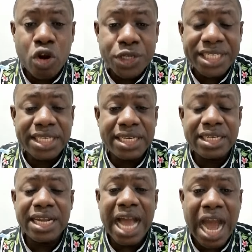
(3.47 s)

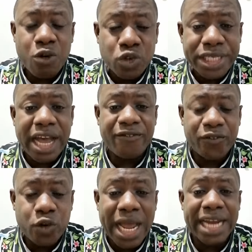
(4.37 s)
cursing Hausa
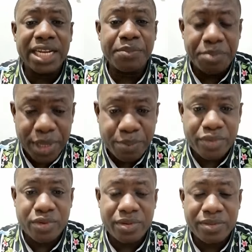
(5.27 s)
Fulani
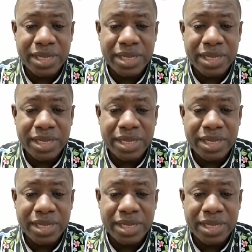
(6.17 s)
people